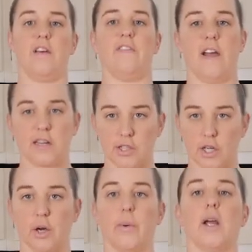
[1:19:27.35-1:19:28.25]

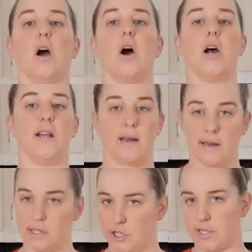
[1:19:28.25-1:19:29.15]
effect going on,
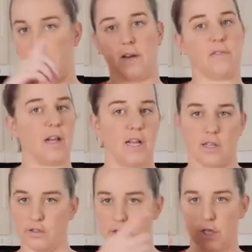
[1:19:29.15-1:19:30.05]
and it's just kind of
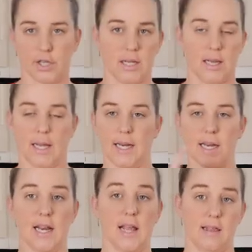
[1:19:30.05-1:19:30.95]
getting
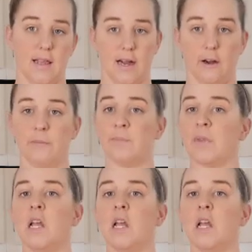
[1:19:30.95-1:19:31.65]
circulated in there.